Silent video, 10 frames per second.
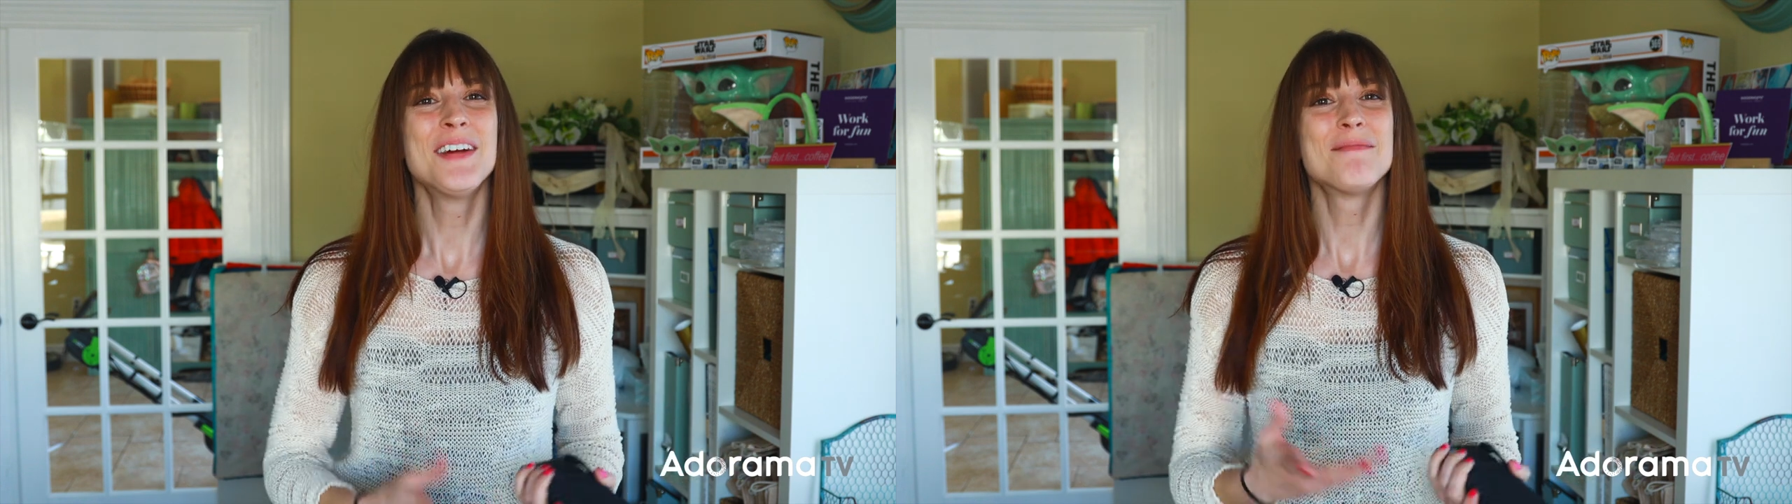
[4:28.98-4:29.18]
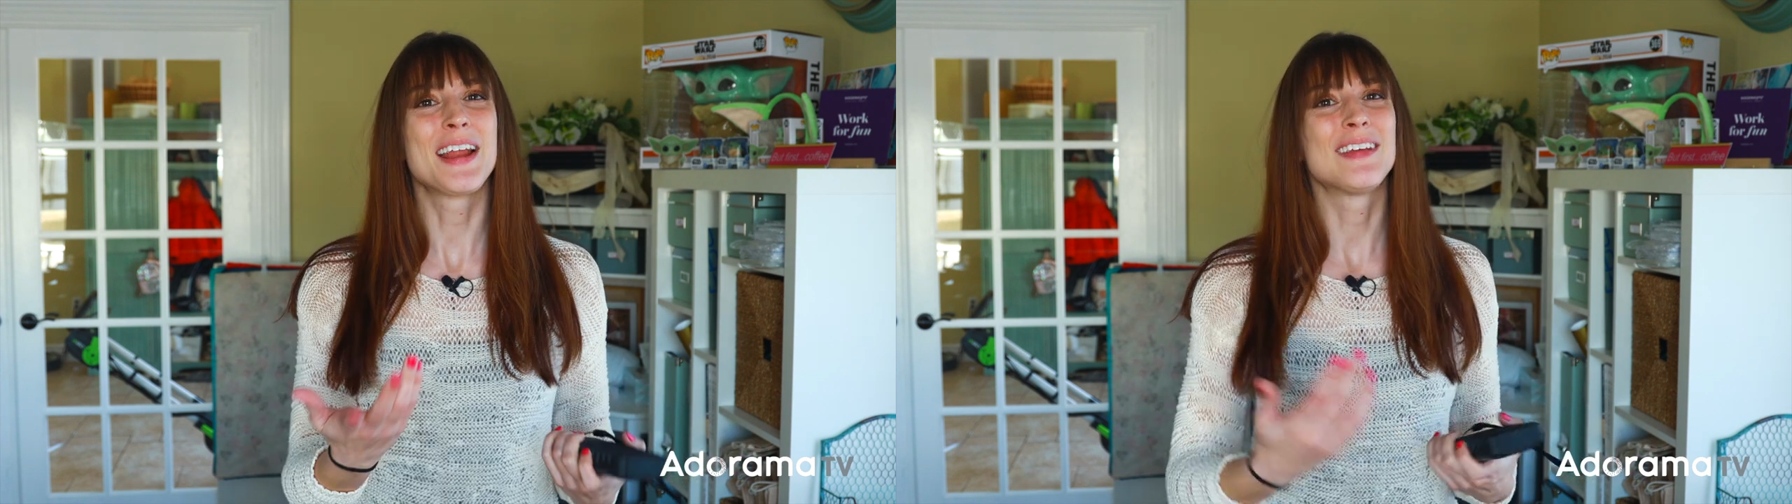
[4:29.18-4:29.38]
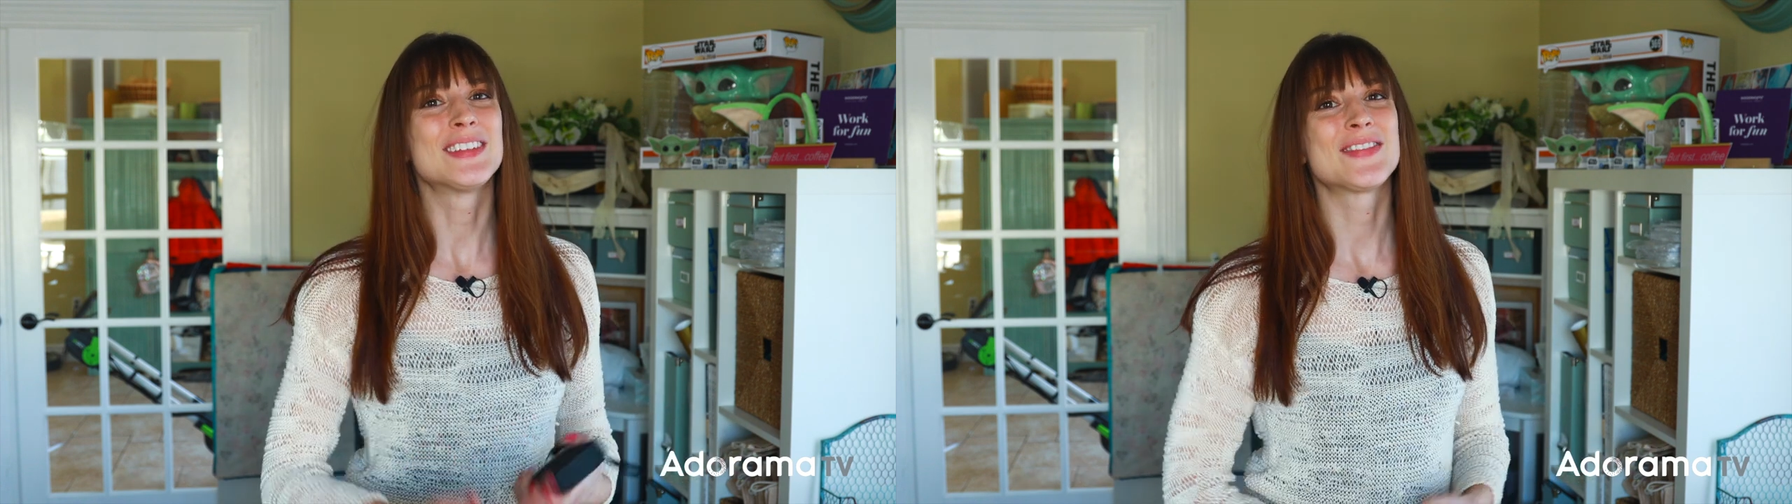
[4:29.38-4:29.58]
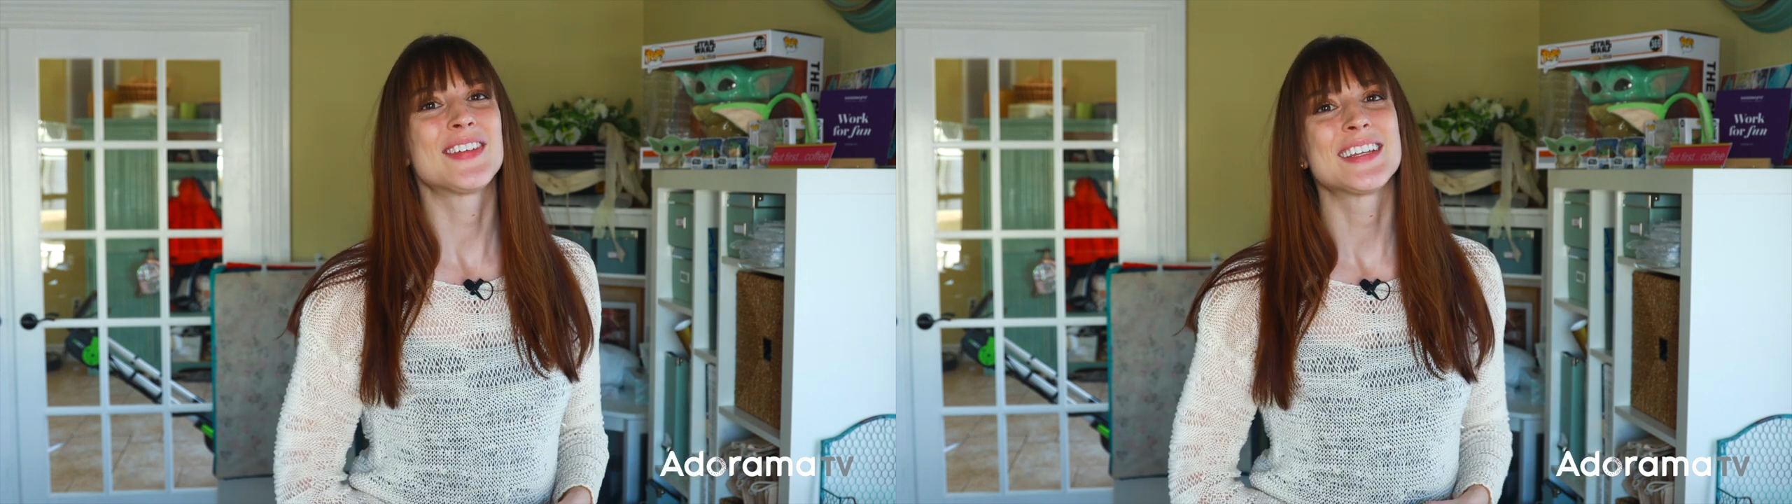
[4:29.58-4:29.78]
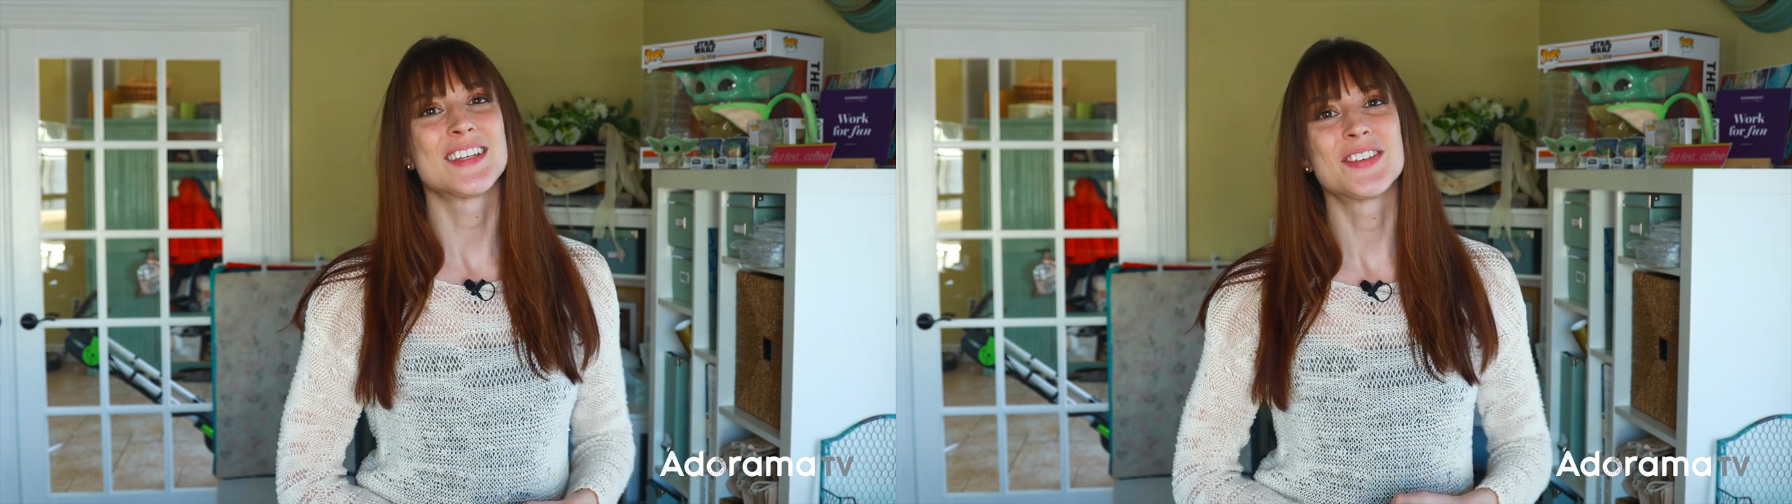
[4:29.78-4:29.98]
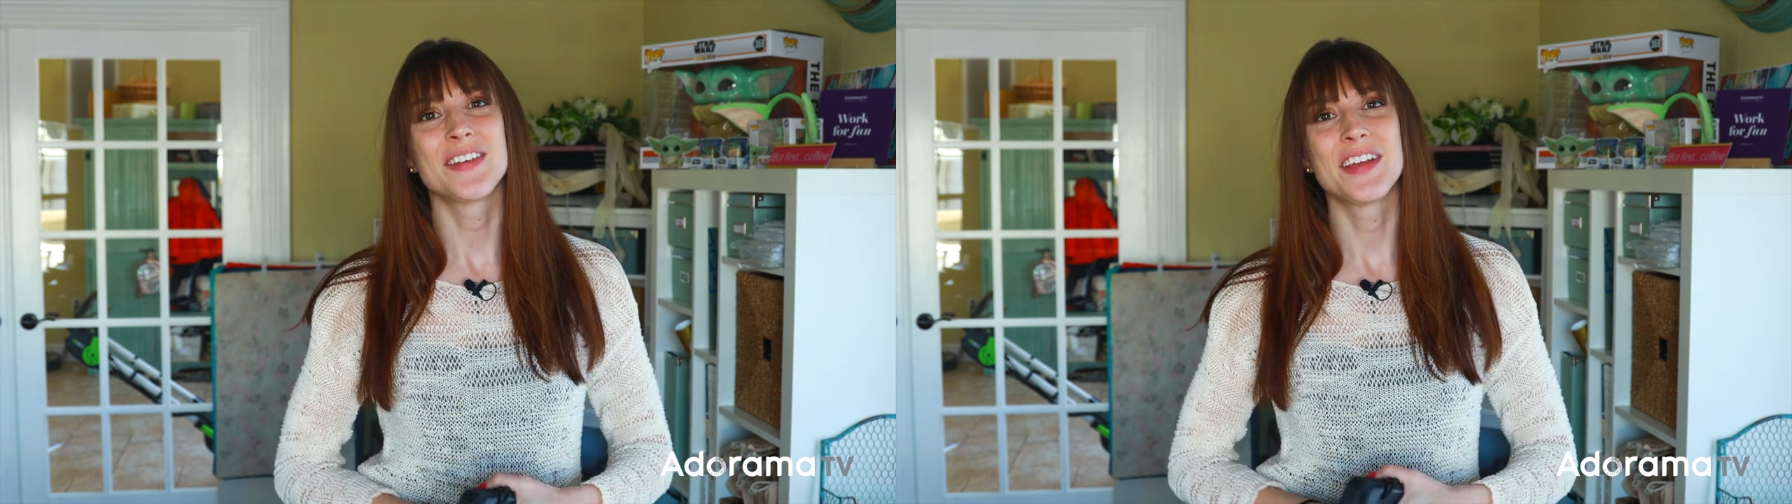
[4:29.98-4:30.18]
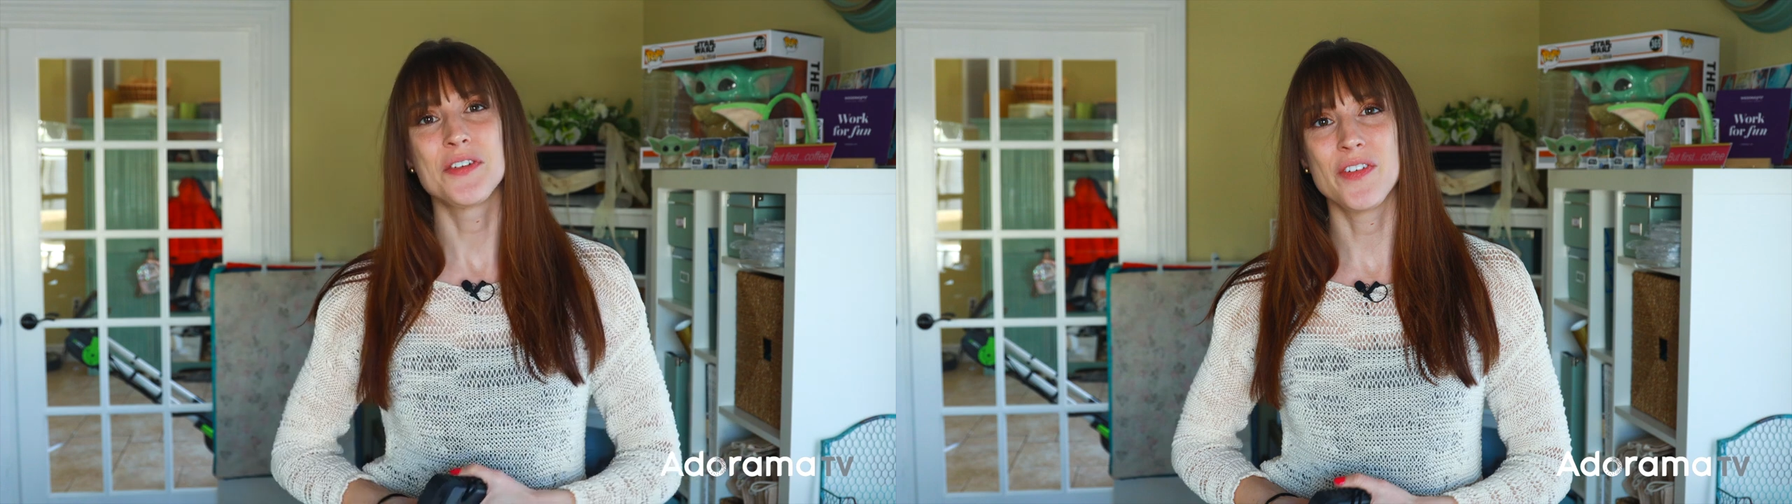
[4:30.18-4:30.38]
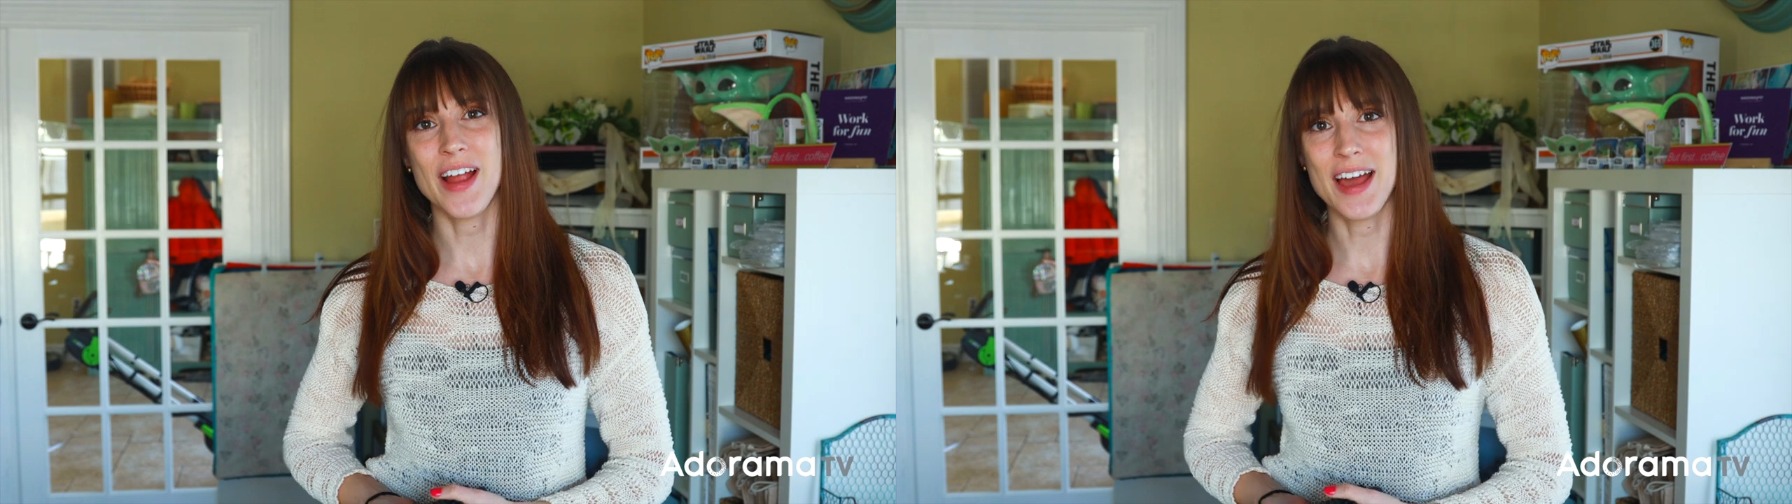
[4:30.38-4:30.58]
My name is Vanessa Joy
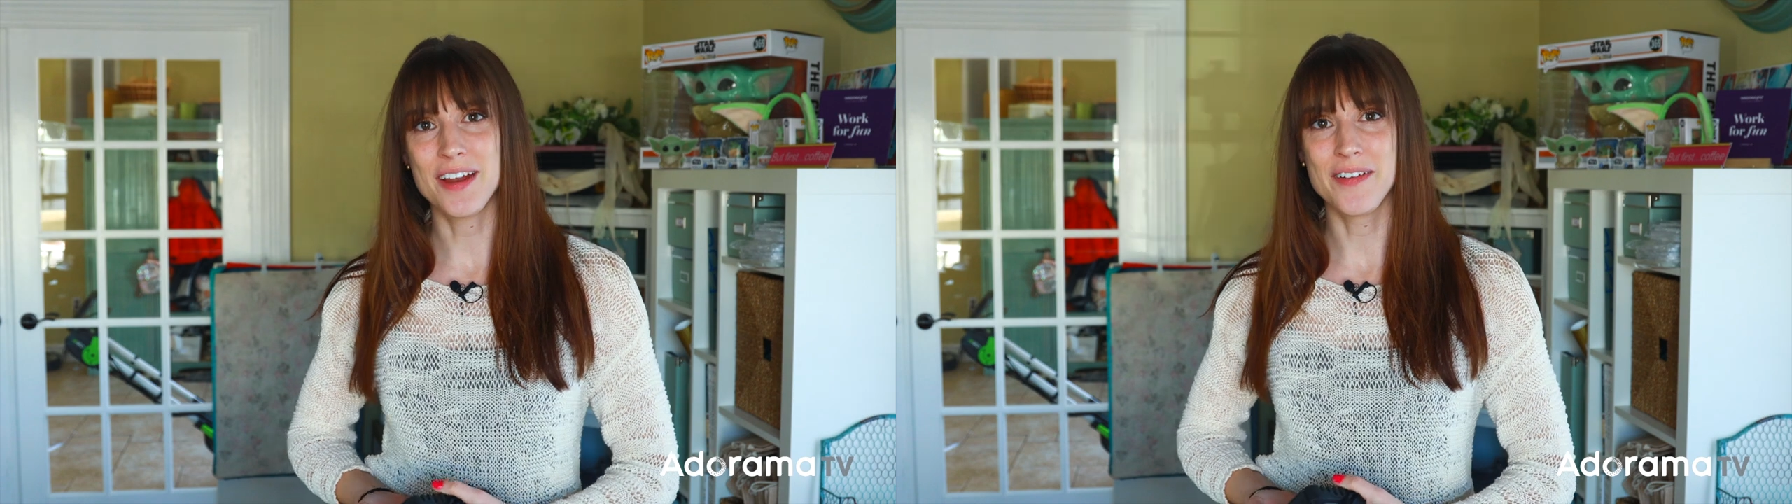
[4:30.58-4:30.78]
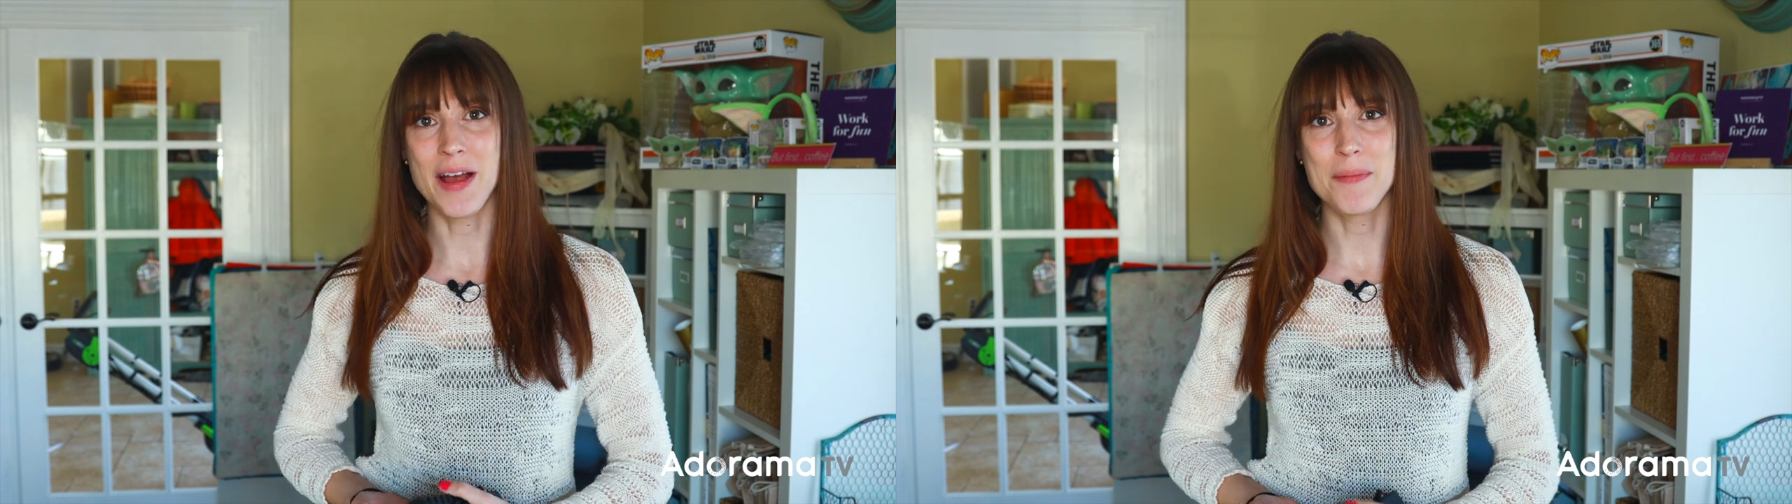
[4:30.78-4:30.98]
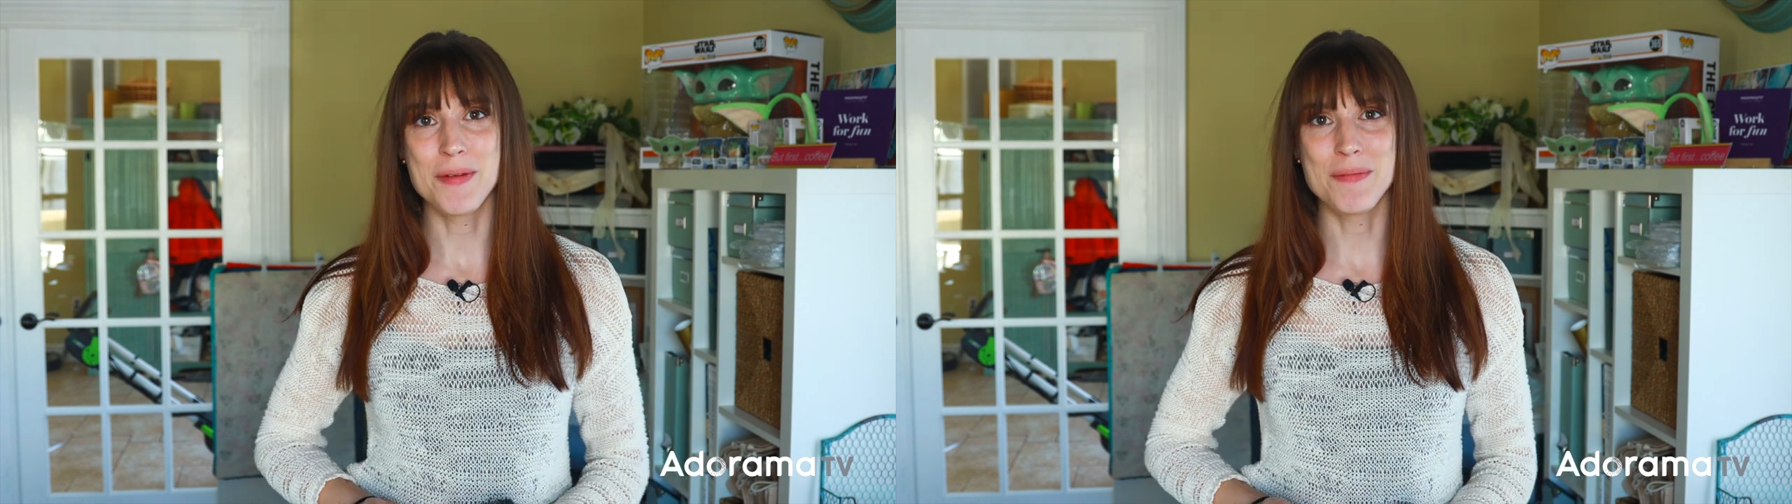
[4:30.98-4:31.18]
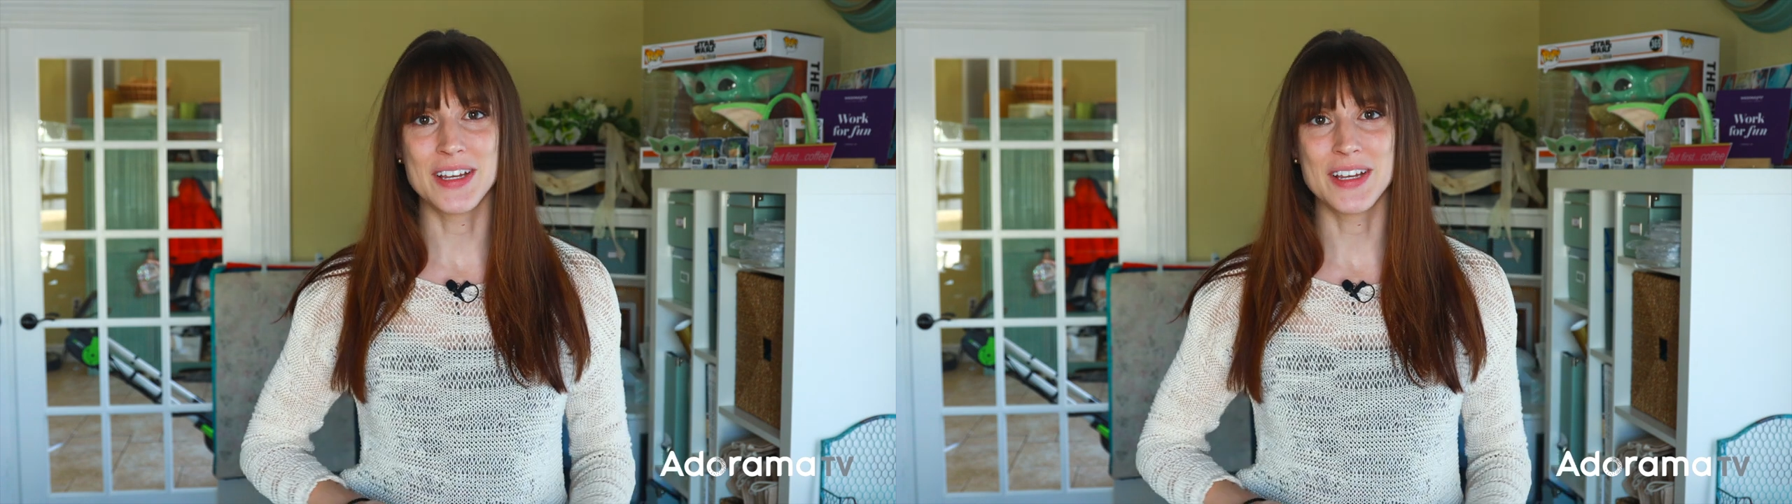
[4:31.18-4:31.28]
here for Adorama.